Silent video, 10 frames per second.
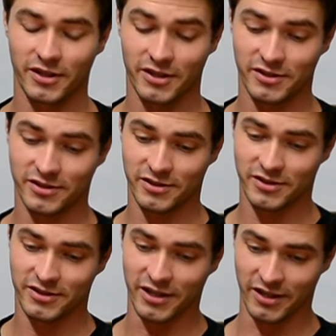Yeah,
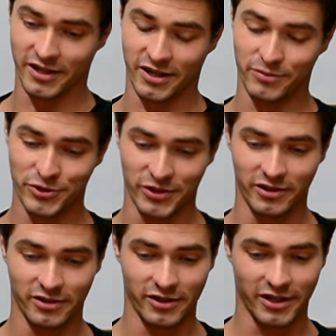since I came to
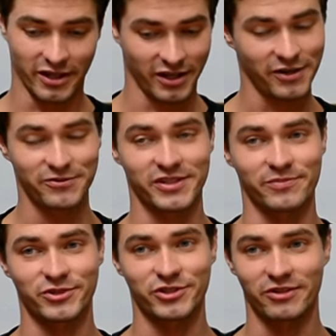India, I have
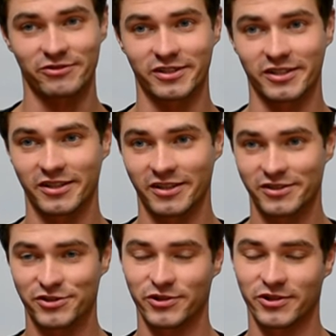some traveling
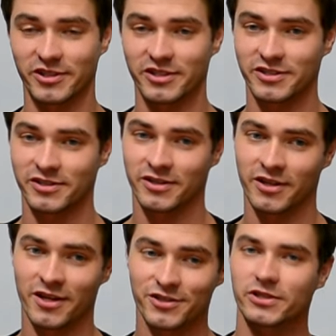stories.
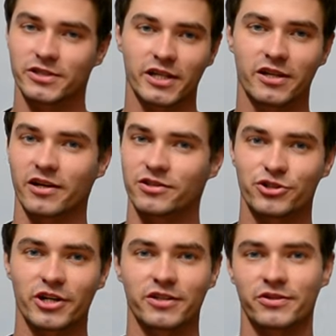I was taking a
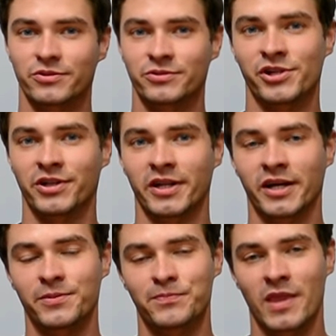train to
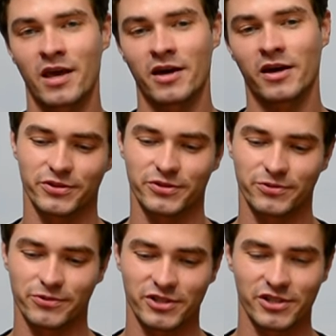Chennai. So
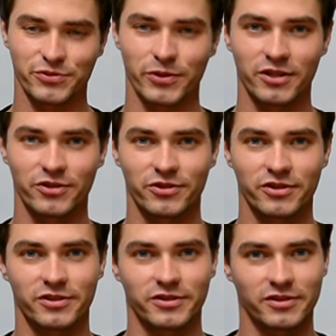we just went to
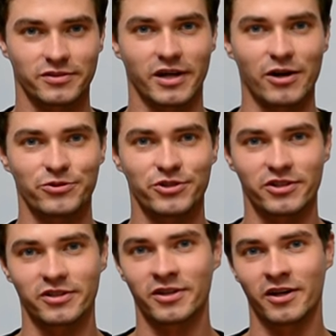the
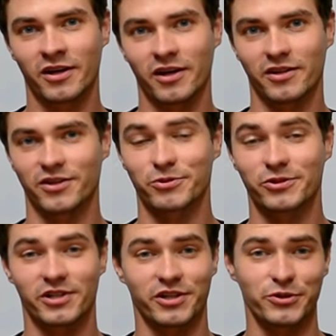counter and there
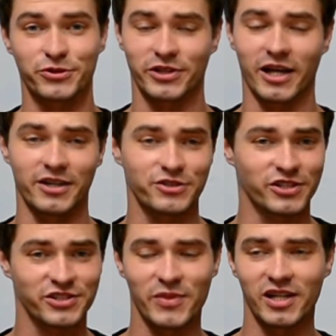was a huge line,
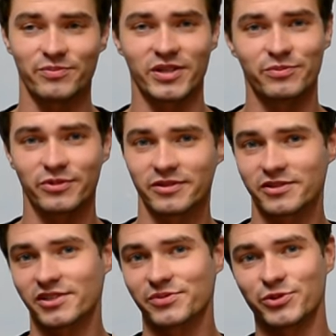just many people
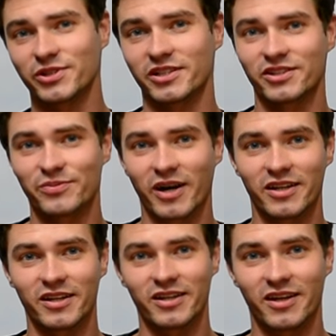just putting the
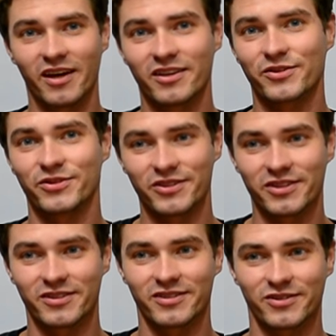money to
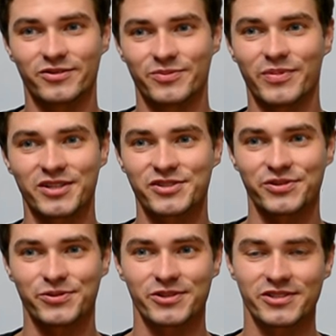the to the
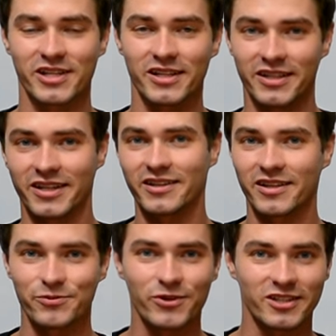person who was selling it
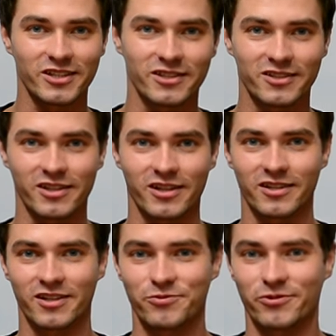and wanted the
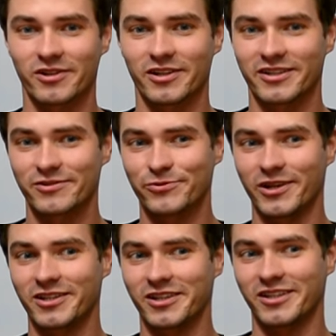ticket and we were like
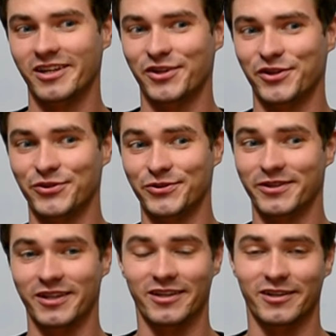waiting in a queue,
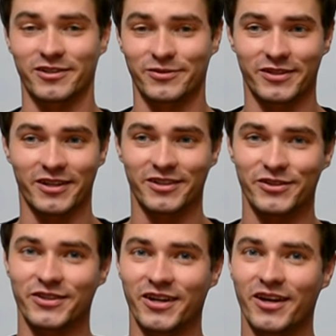like like
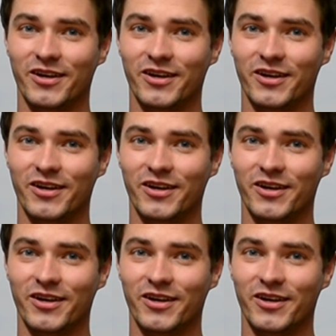the